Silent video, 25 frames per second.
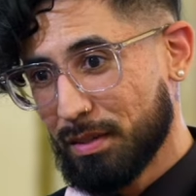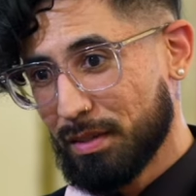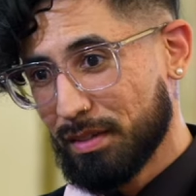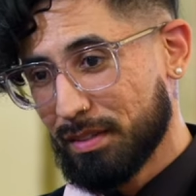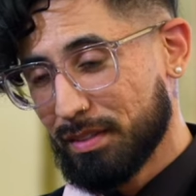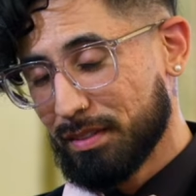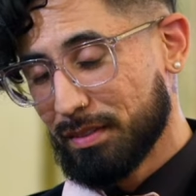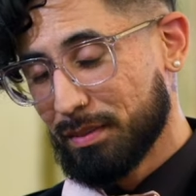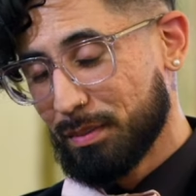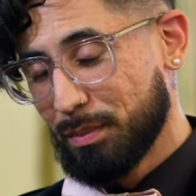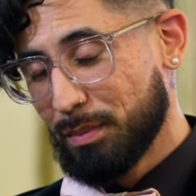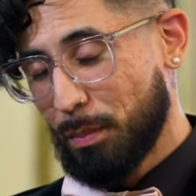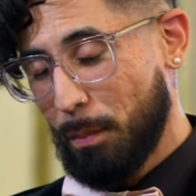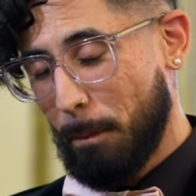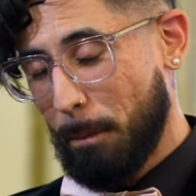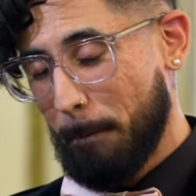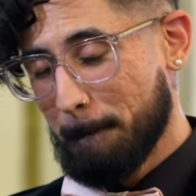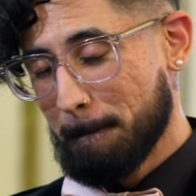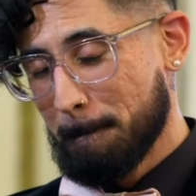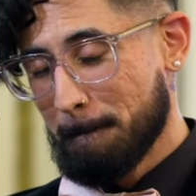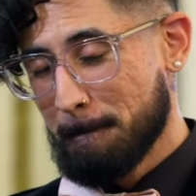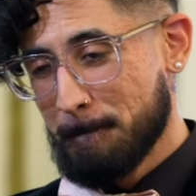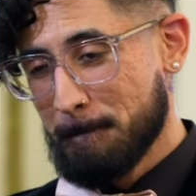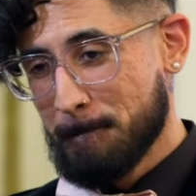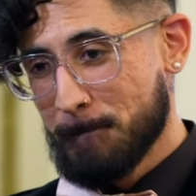
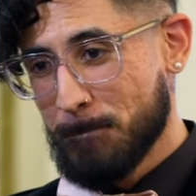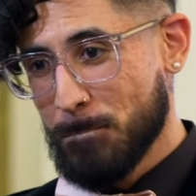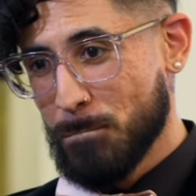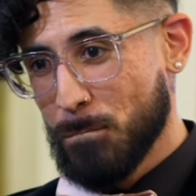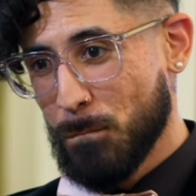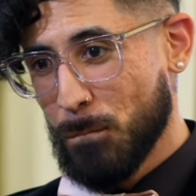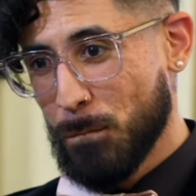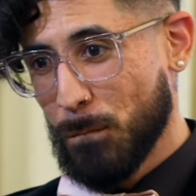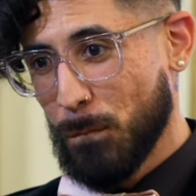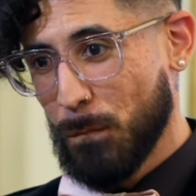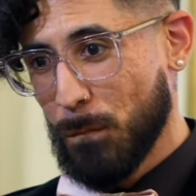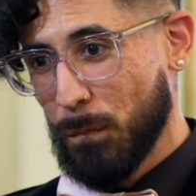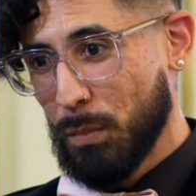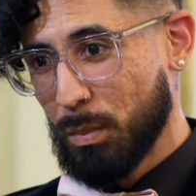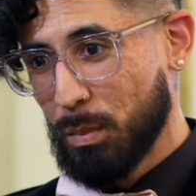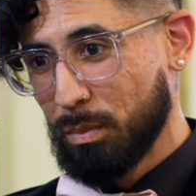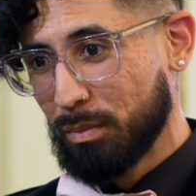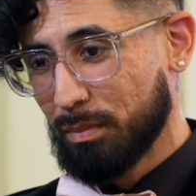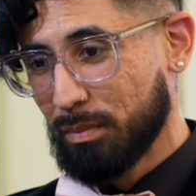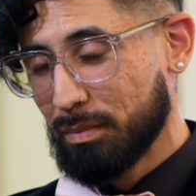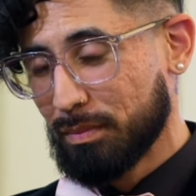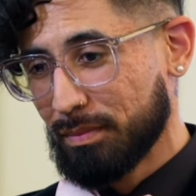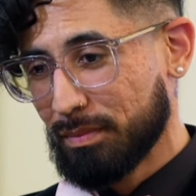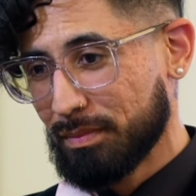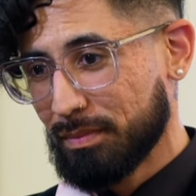bride-to-be got cold
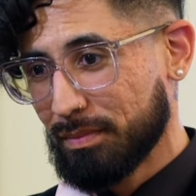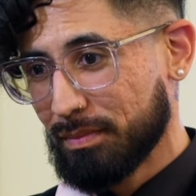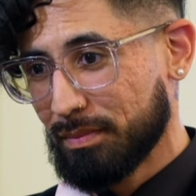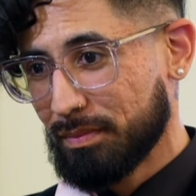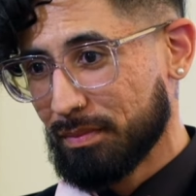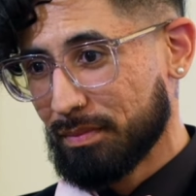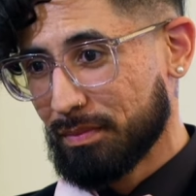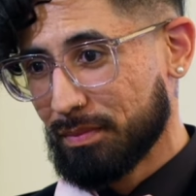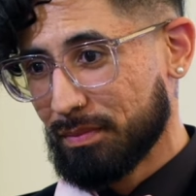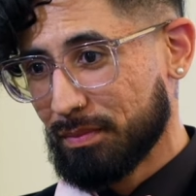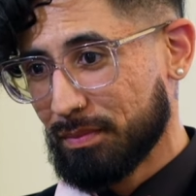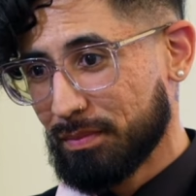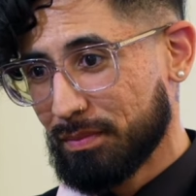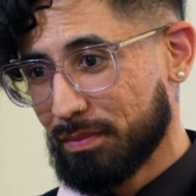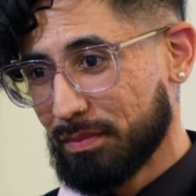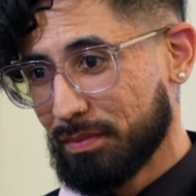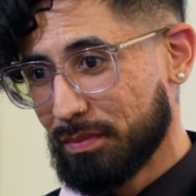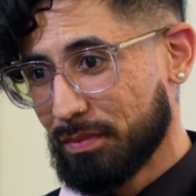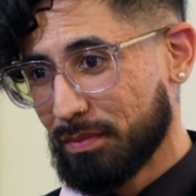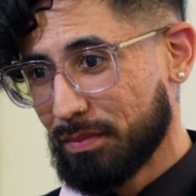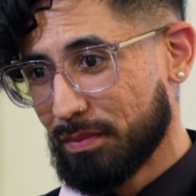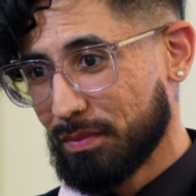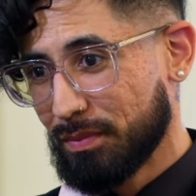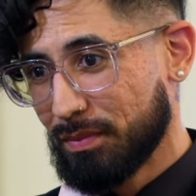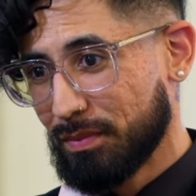feet.
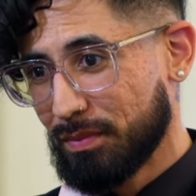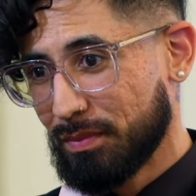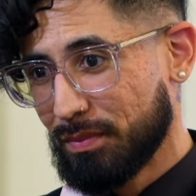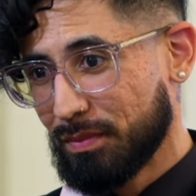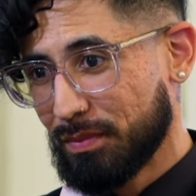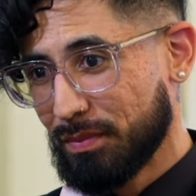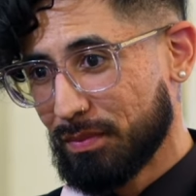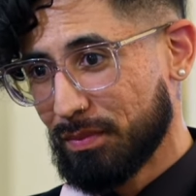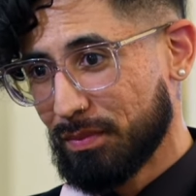I'm